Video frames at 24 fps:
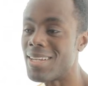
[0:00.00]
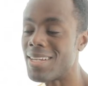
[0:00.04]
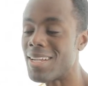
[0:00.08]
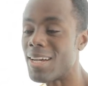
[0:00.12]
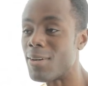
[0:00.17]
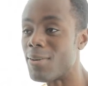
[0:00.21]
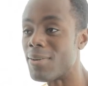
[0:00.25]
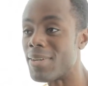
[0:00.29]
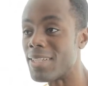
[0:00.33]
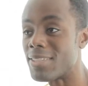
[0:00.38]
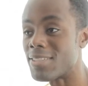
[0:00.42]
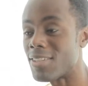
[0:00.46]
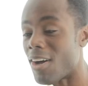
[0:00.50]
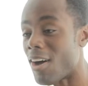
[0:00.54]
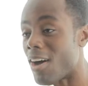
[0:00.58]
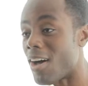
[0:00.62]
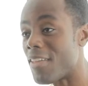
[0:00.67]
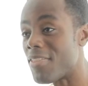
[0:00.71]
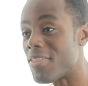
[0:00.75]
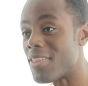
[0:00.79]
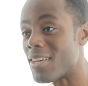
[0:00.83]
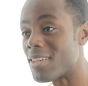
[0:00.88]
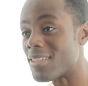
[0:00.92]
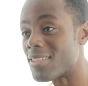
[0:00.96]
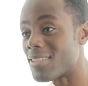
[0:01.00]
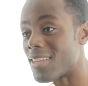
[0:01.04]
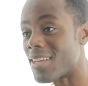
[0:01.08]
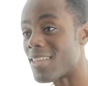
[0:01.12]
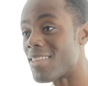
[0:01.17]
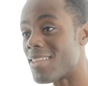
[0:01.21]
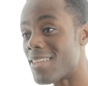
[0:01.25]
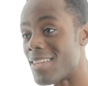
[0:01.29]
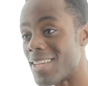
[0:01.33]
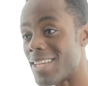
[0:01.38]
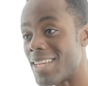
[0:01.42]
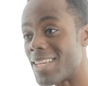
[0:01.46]
Now, it's on the
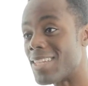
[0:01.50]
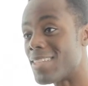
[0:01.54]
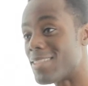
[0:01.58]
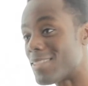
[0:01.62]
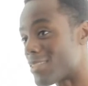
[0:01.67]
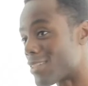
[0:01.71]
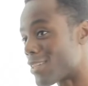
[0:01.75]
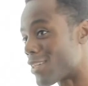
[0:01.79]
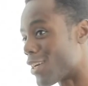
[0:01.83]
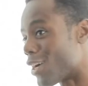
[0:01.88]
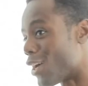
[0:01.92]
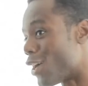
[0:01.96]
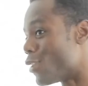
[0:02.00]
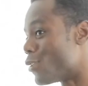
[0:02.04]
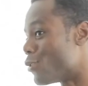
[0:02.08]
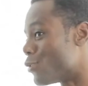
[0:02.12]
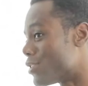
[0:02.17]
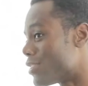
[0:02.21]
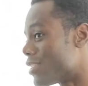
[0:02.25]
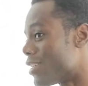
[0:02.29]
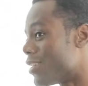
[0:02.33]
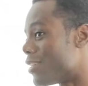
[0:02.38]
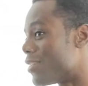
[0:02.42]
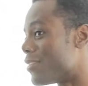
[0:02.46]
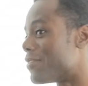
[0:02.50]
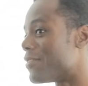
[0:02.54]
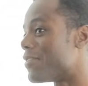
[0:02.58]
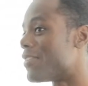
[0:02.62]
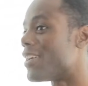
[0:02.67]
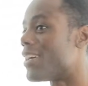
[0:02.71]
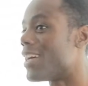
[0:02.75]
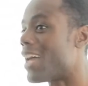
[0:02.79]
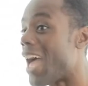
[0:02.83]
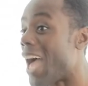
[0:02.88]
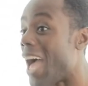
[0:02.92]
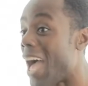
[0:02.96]
southern east coast of
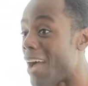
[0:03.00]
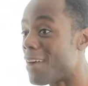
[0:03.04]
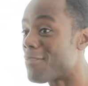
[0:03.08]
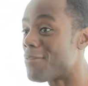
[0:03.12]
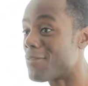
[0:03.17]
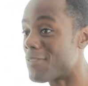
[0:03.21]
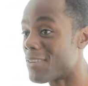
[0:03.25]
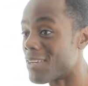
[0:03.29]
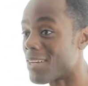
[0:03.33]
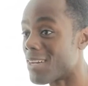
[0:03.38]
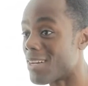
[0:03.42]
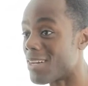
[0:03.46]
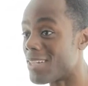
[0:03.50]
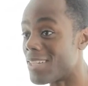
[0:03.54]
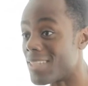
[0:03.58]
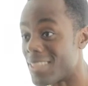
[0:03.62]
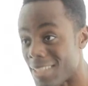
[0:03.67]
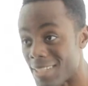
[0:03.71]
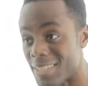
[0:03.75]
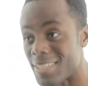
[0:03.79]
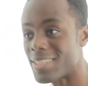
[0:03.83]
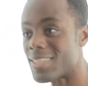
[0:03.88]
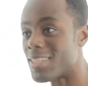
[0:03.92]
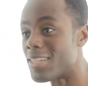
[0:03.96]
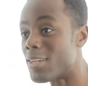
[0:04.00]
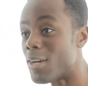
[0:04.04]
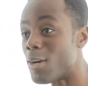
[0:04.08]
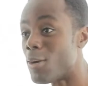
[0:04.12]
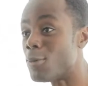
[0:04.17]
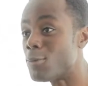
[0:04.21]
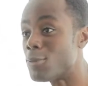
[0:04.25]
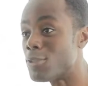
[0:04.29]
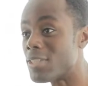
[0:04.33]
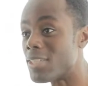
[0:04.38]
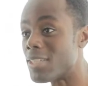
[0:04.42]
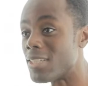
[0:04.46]
Africa in the Indian
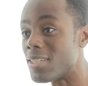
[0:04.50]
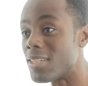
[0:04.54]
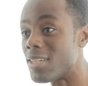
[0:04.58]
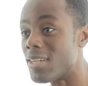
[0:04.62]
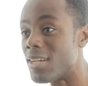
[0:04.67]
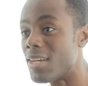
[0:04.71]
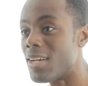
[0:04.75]
Ocean.